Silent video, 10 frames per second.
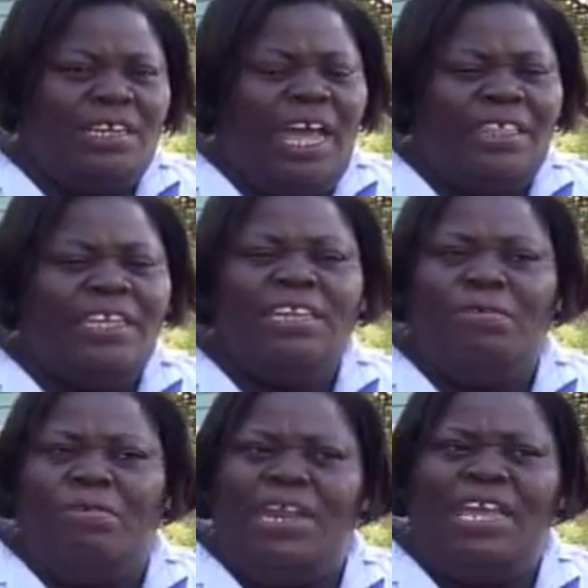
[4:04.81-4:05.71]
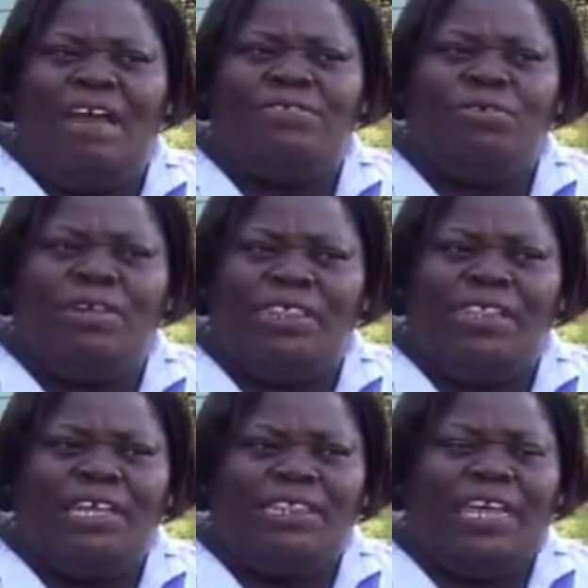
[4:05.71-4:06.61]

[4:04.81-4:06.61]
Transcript: Now I think they really have to rethink